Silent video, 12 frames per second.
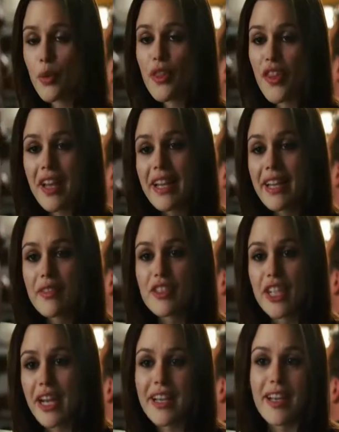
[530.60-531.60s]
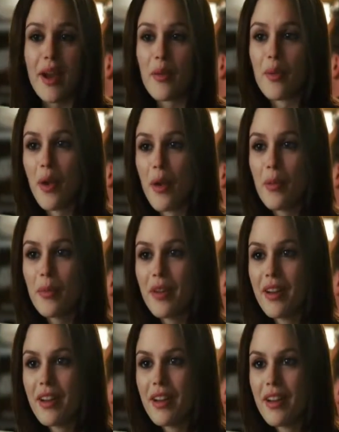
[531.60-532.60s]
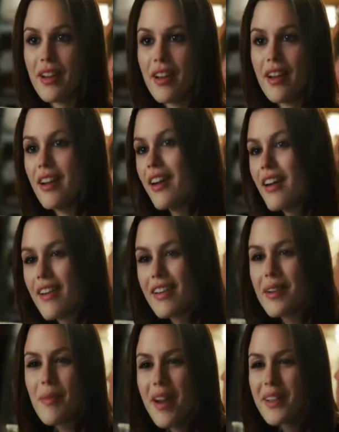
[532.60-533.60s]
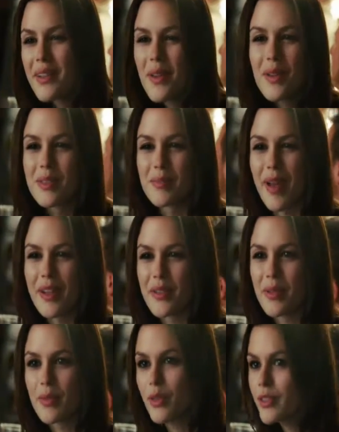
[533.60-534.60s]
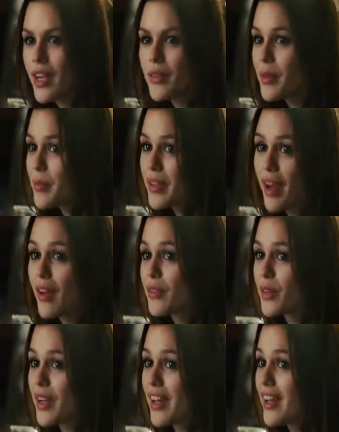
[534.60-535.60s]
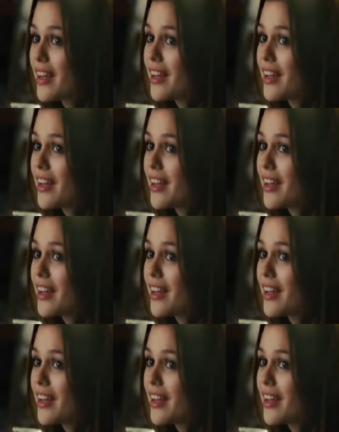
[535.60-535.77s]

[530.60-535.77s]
You were thinking of checking out Rome? Come on, you know that was my dream. Don't try to rip me off, okay?